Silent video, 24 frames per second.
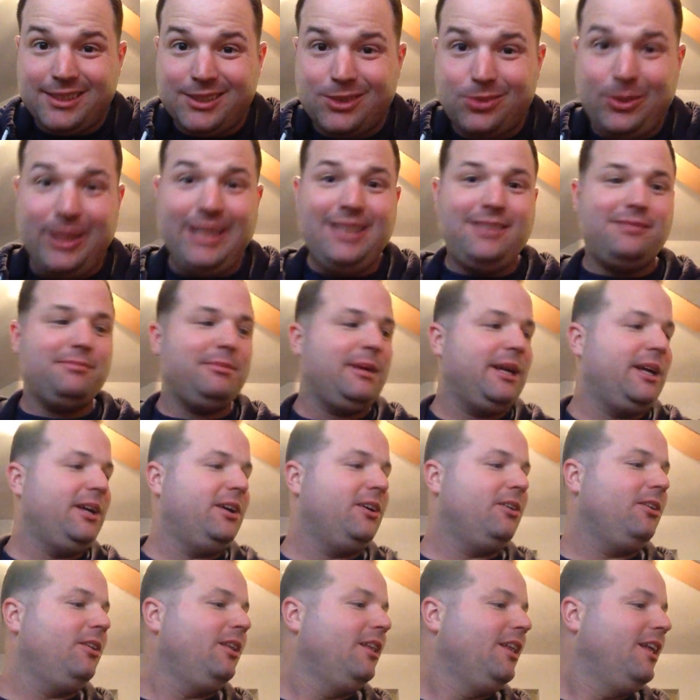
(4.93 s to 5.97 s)
sweet
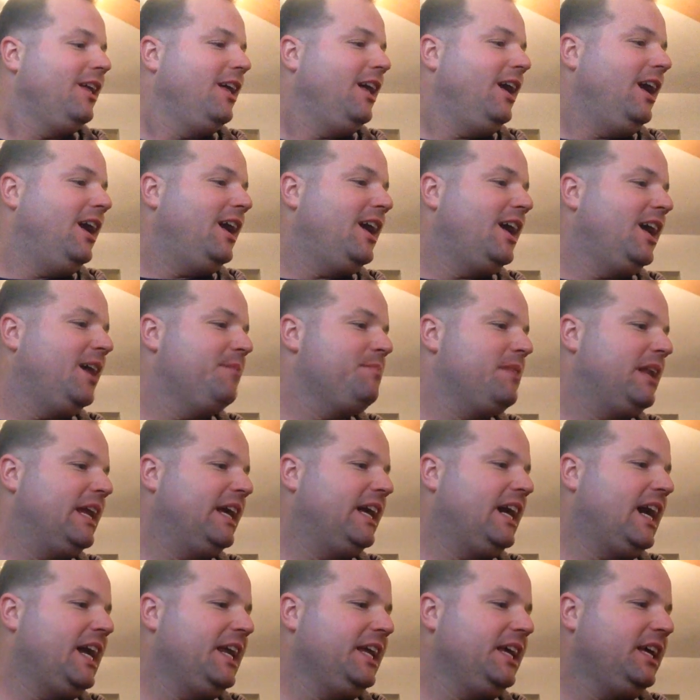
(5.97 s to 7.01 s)
mail that I
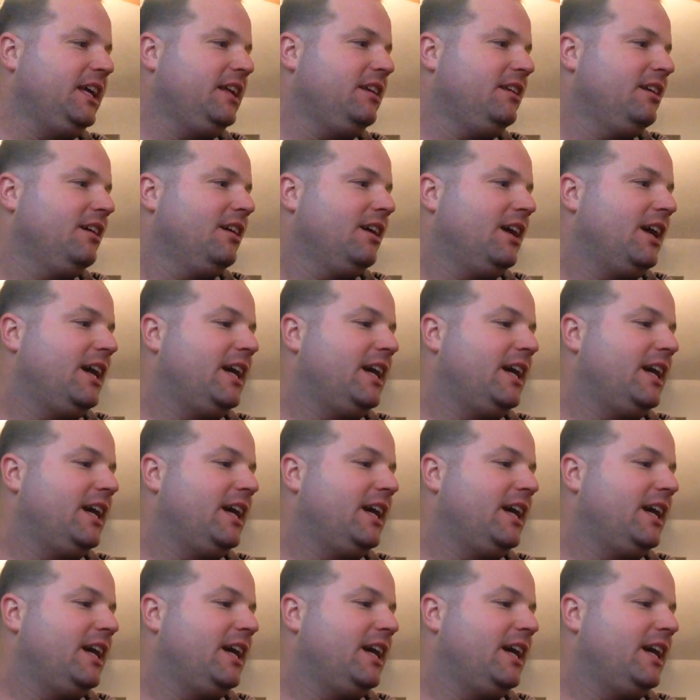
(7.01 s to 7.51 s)
got in.